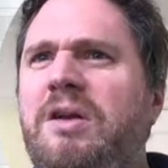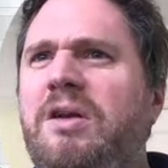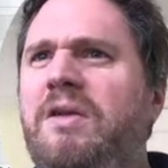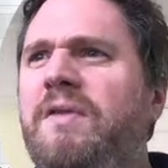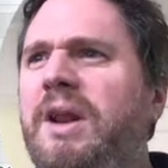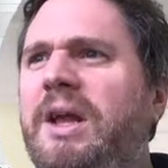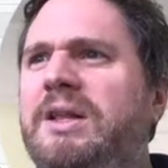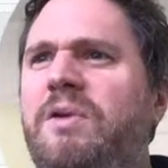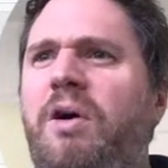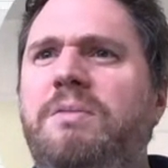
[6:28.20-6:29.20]
converting it
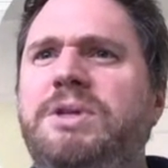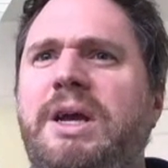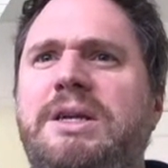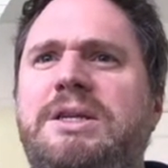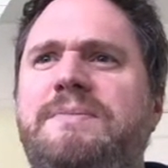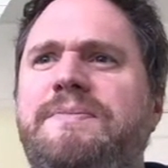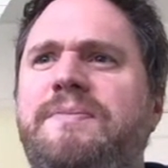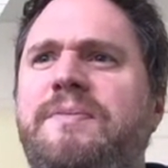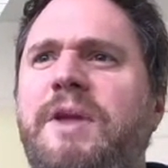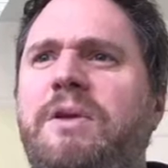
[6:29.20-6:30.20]
into an object
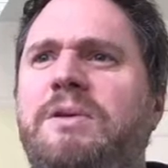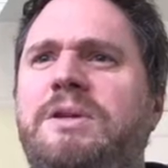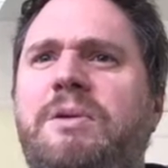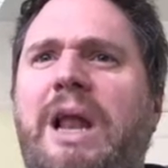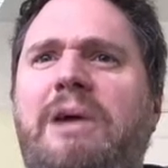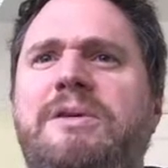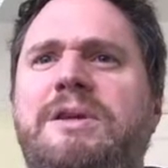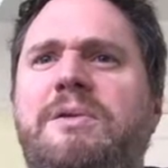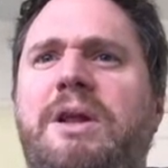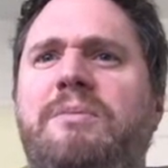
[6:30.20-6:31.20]
in order to allow it to
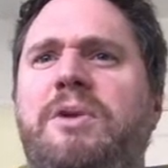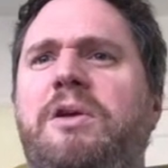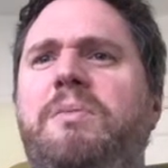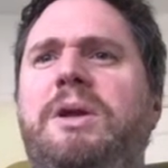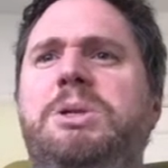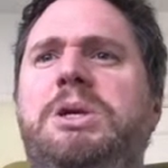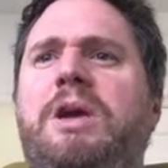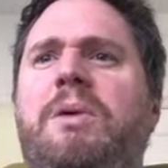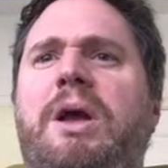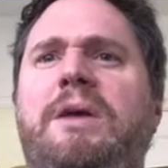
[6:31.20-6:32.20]
do an
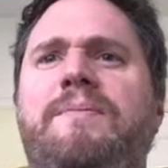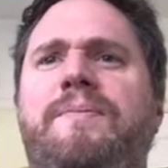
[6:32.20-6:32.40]
UPGMA,